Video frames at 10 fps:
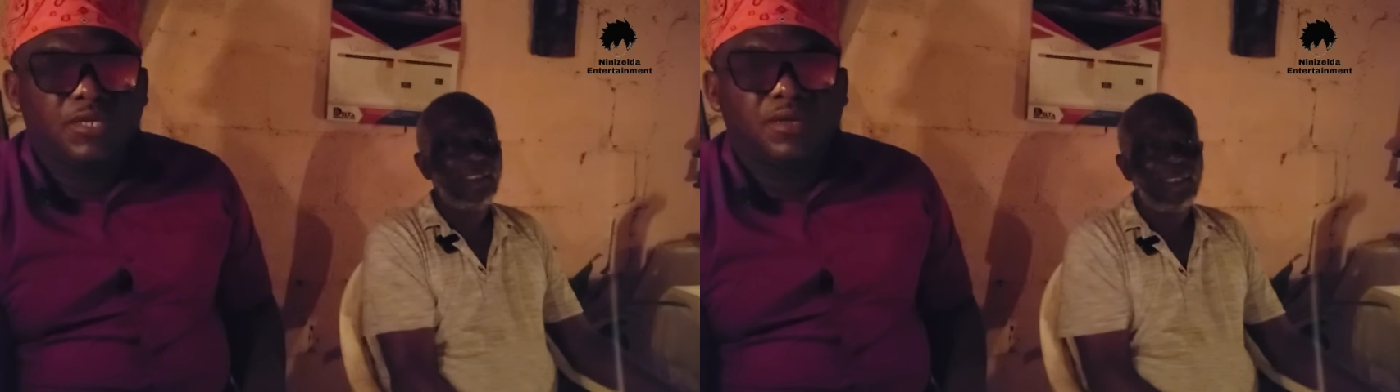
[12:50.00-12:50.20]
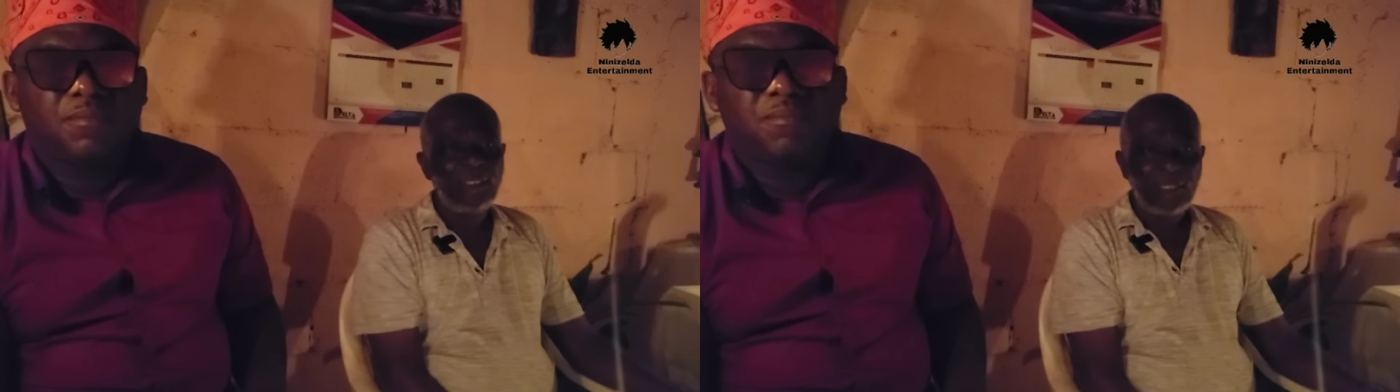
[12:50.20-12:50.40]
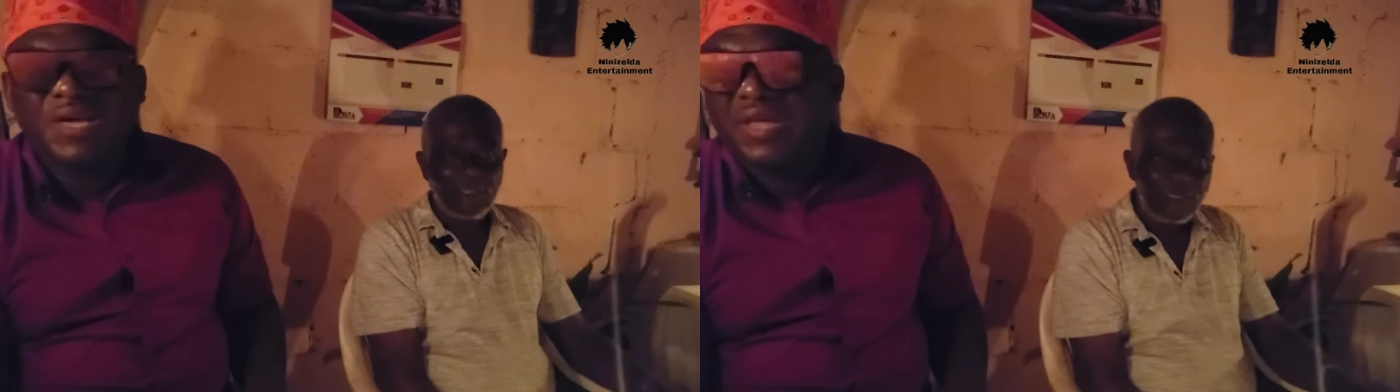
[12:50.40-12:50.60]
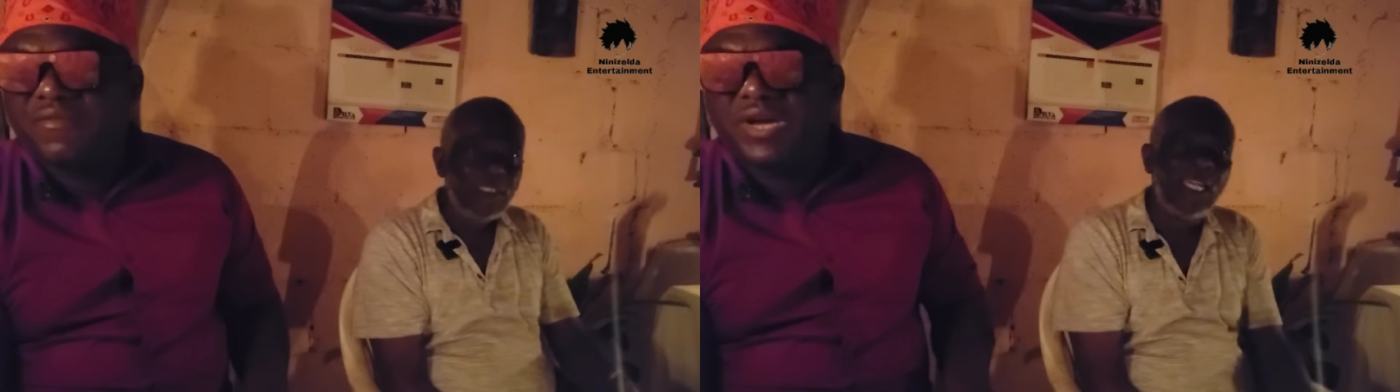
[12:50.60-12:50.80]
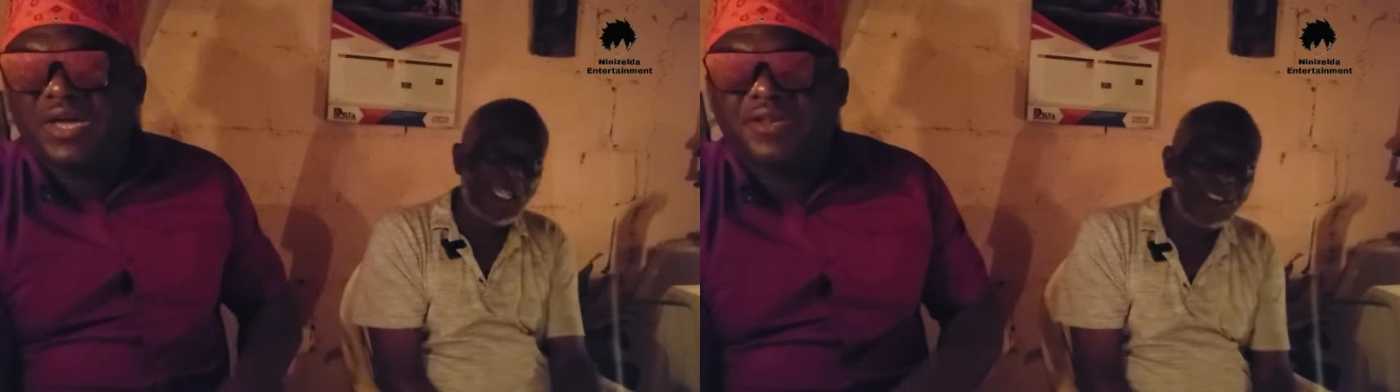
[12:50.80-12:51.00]
Yeah. Man of
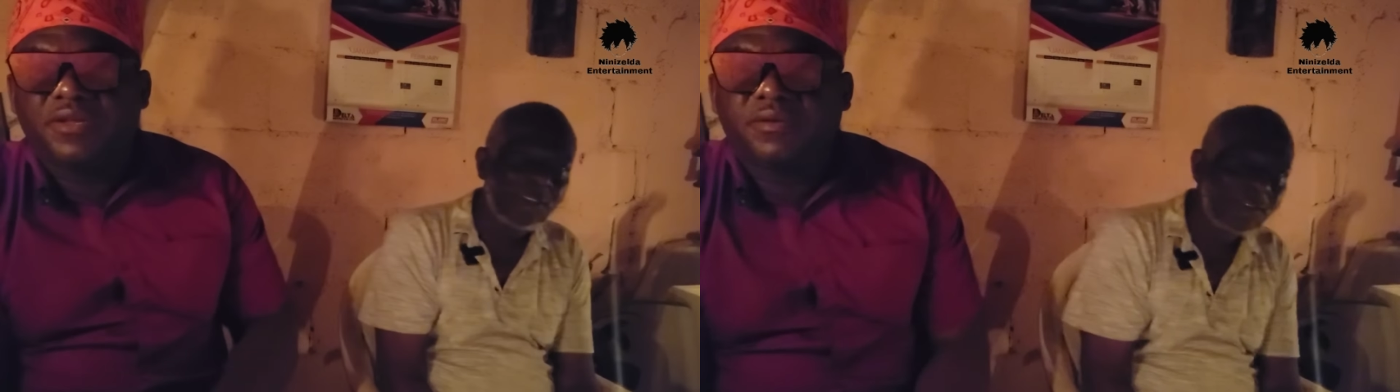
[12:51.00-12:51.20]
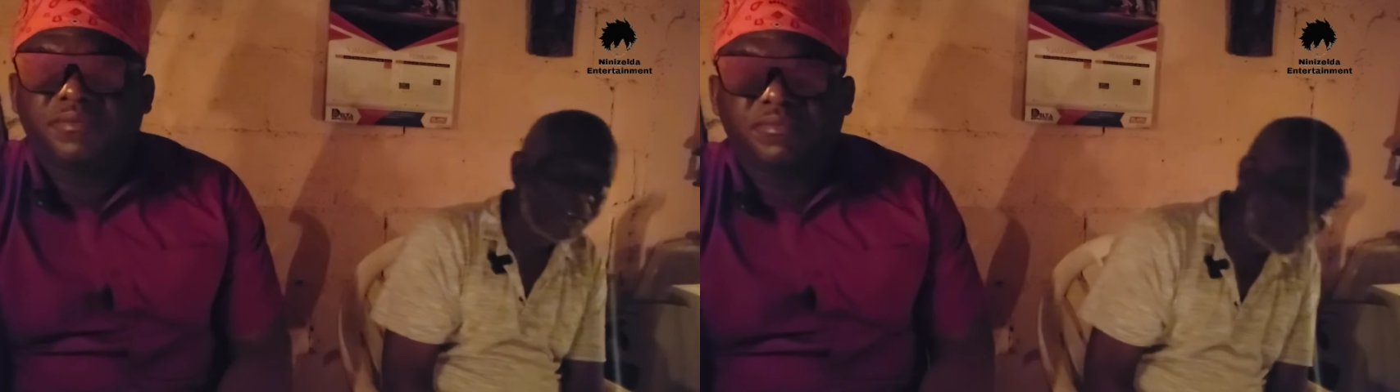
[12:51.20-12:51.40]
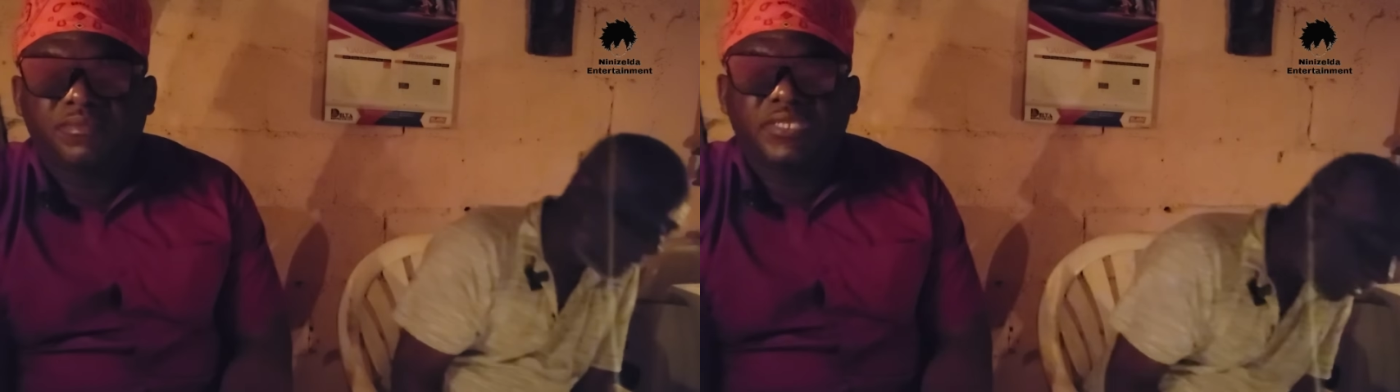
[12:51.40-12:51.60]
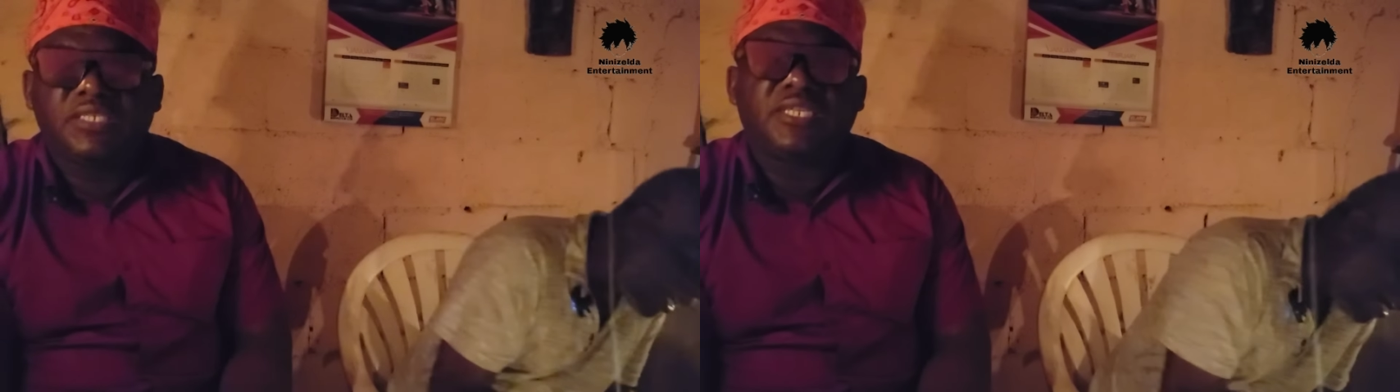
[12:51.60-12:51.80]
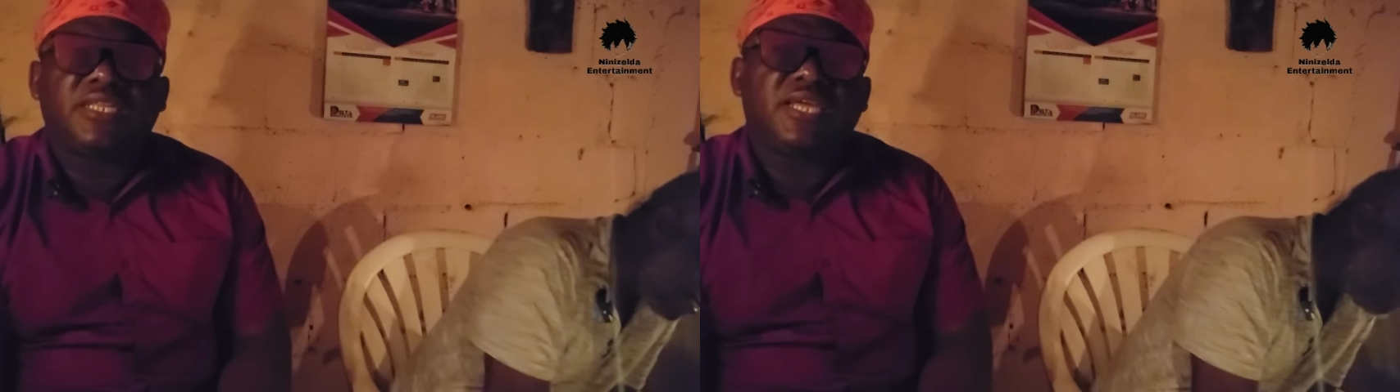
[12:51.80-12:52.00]
God.
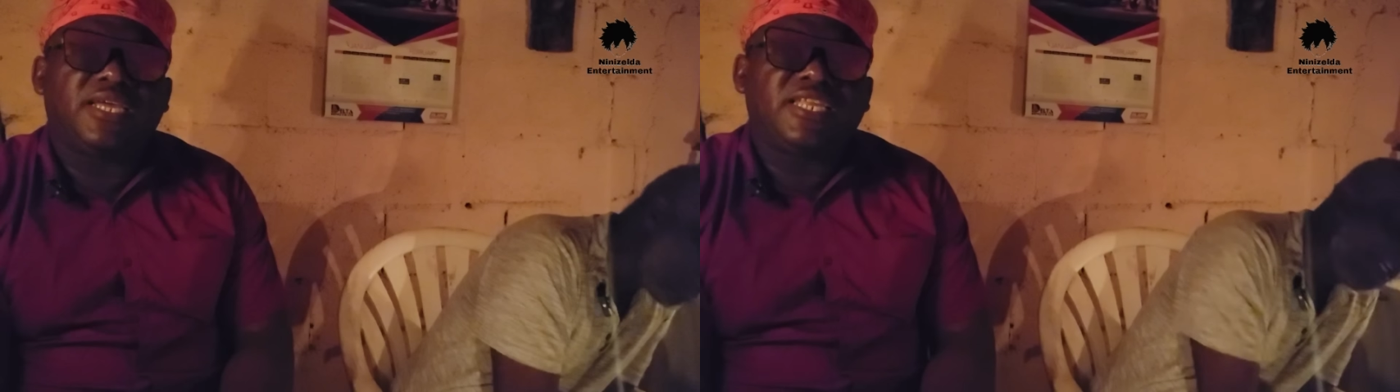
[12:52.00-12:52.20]
Gone,